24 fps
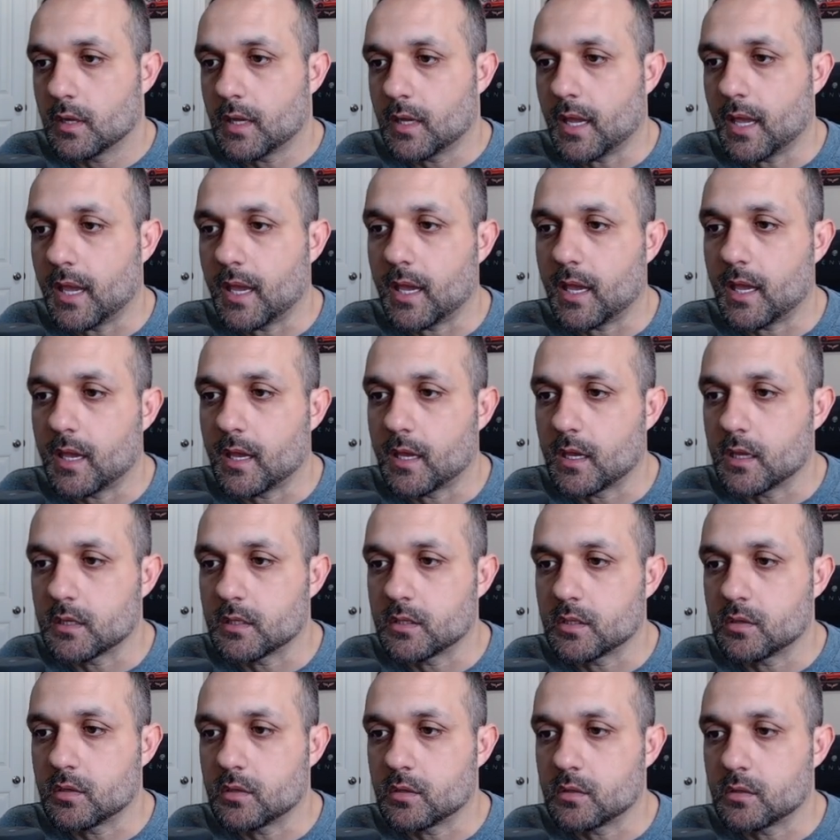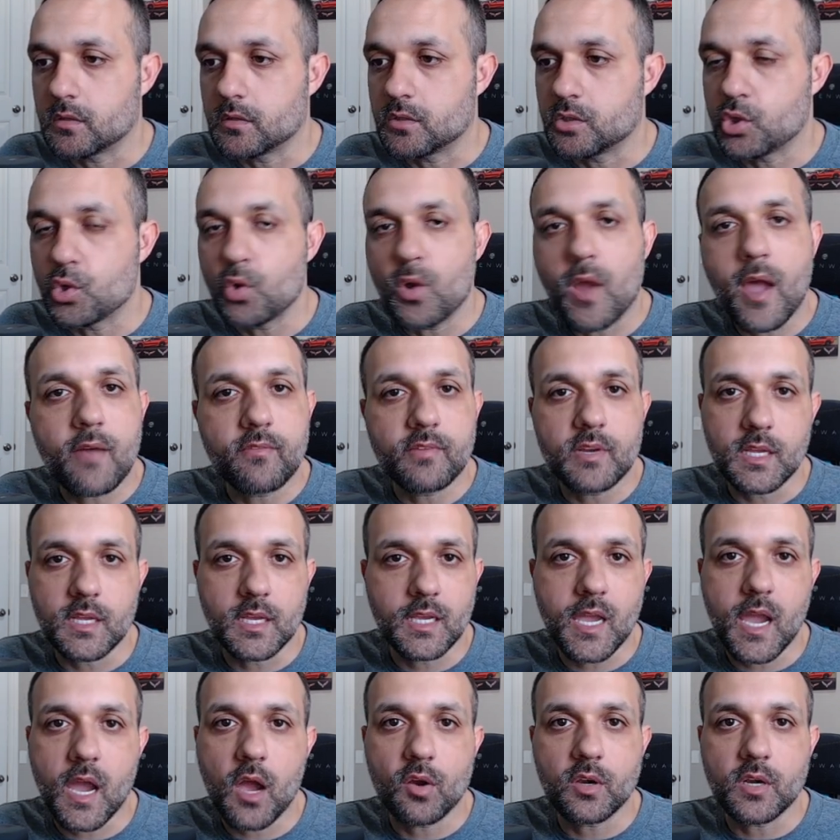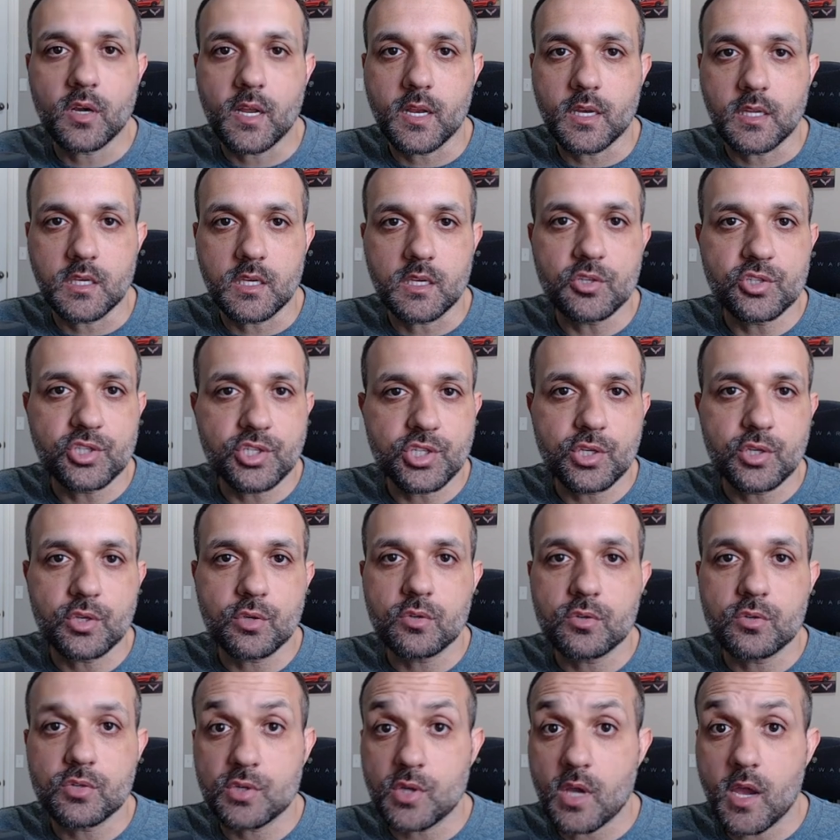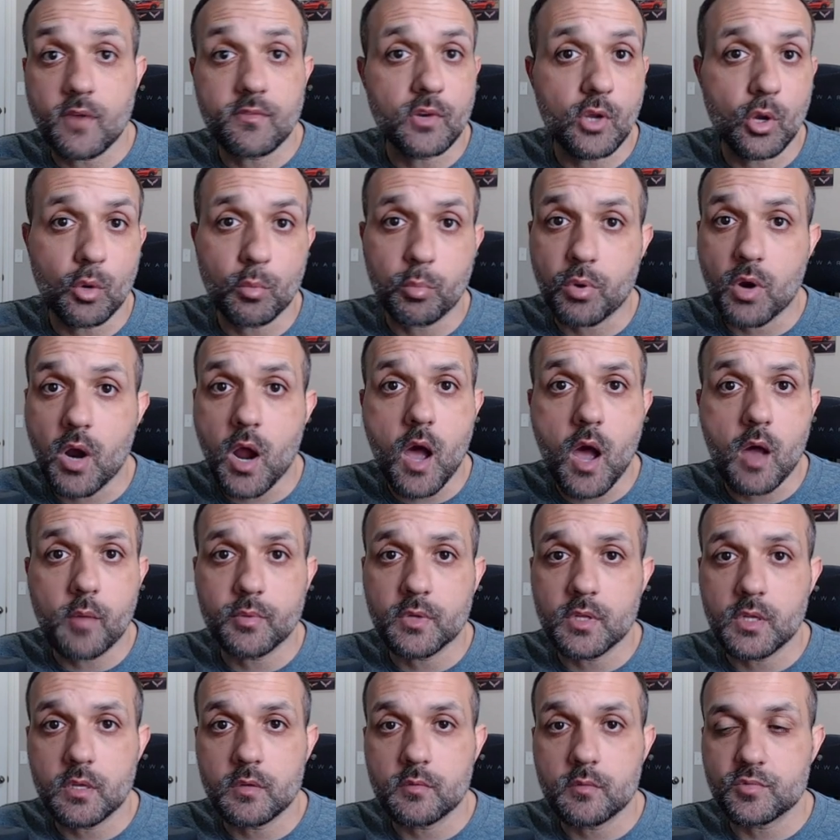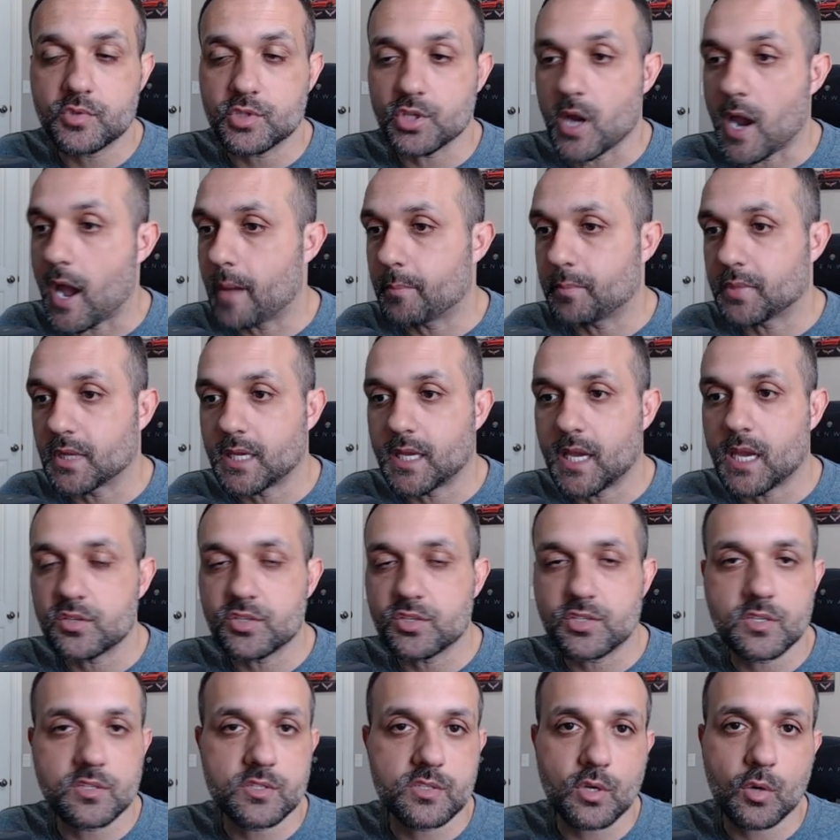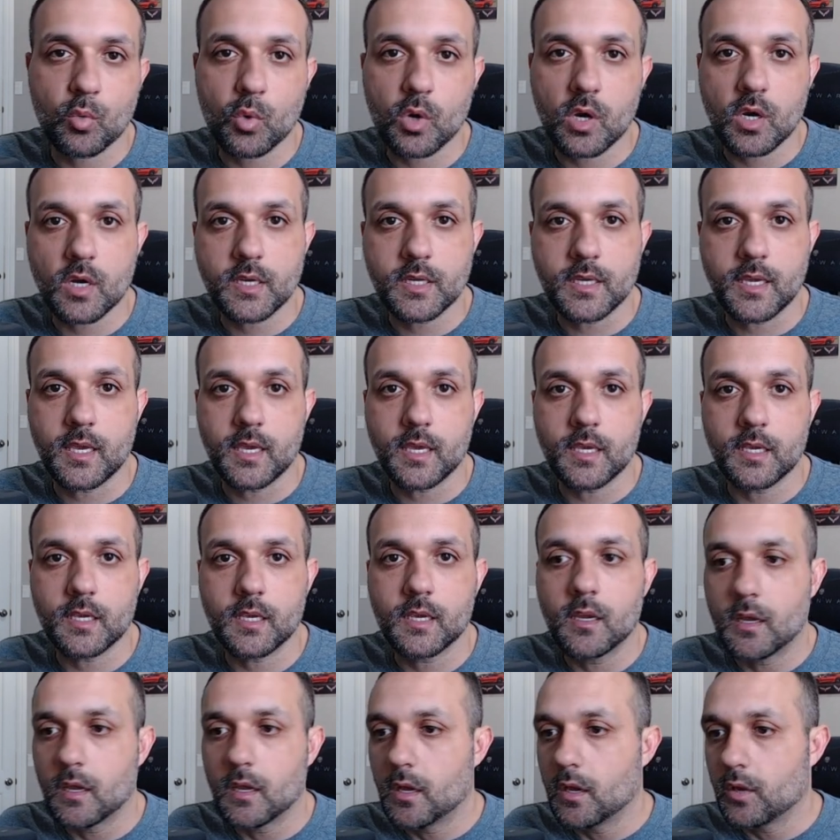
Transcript: and you haven't encountered any issues, you have no problems, your applications are working,